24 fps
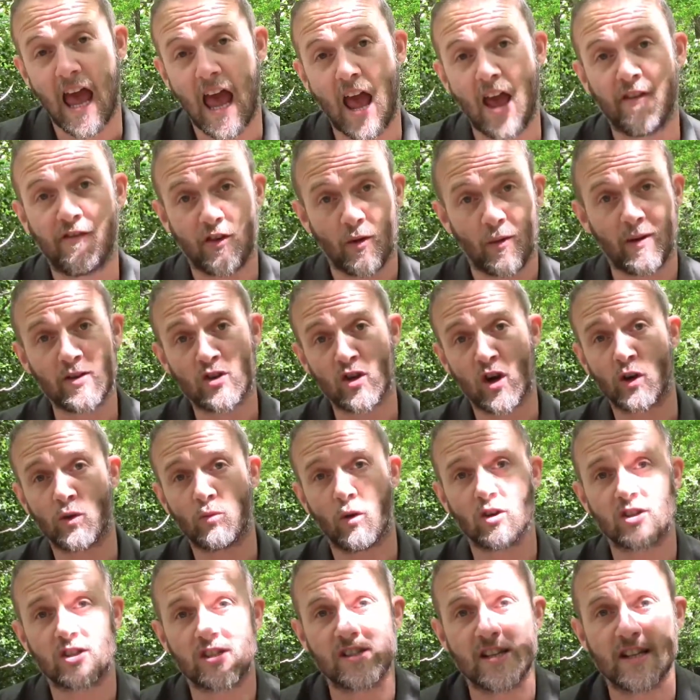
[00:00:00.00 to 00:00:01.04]
If you enjoyed
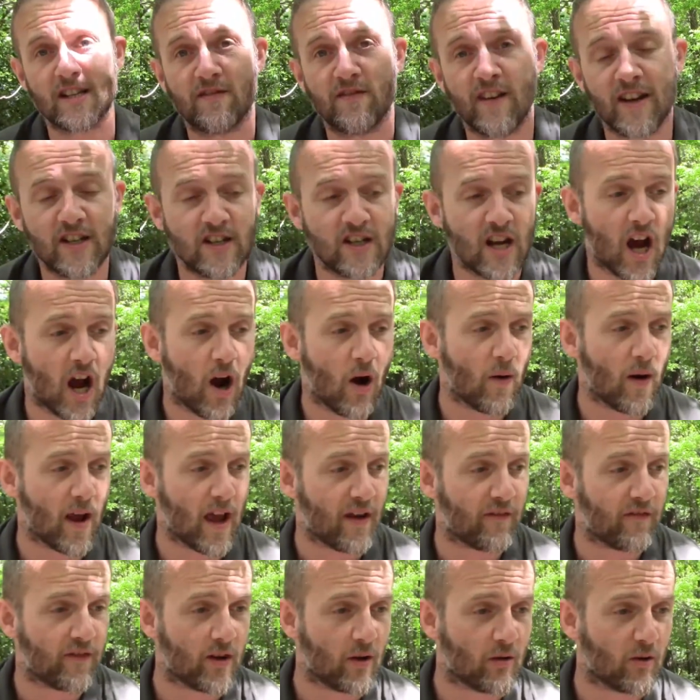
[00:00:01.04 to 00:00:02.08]
watching this video,
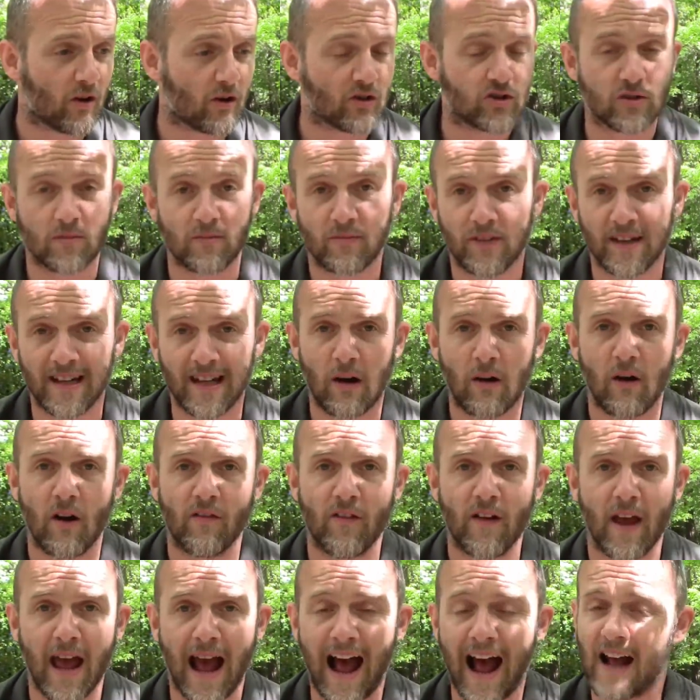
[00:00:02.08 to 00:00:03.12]
if you got something out of
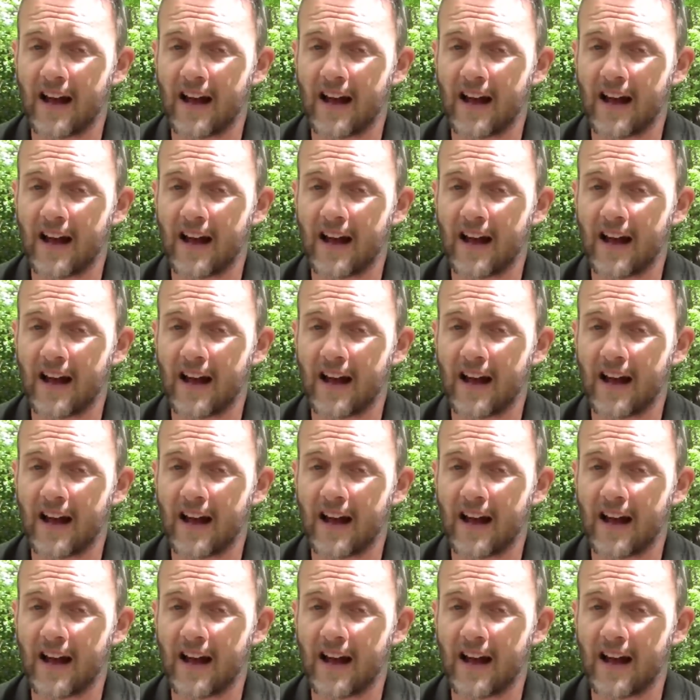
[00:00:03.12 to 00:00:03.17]
it,